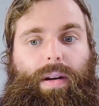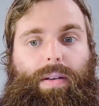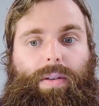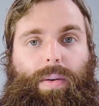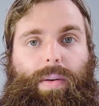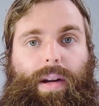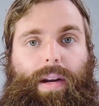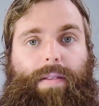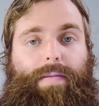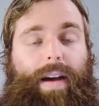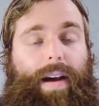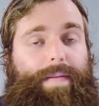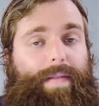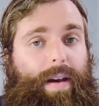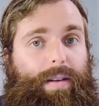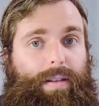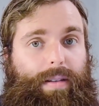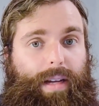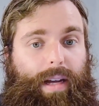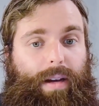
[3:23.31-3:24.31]
donated
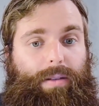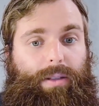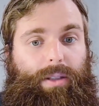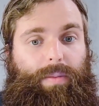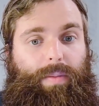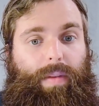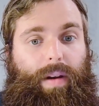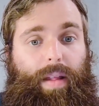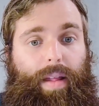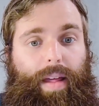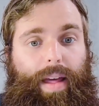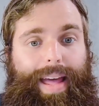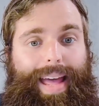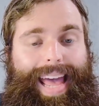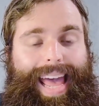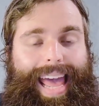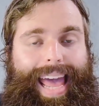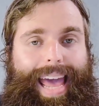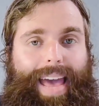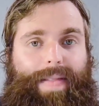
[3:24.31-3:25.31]
$5,000 this month,
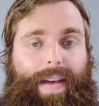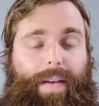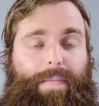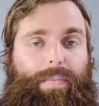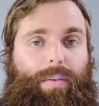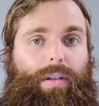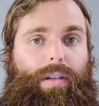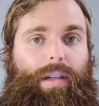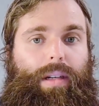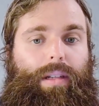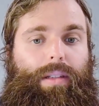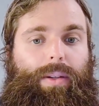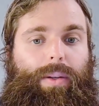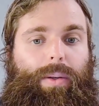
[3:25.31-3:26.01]
and that put us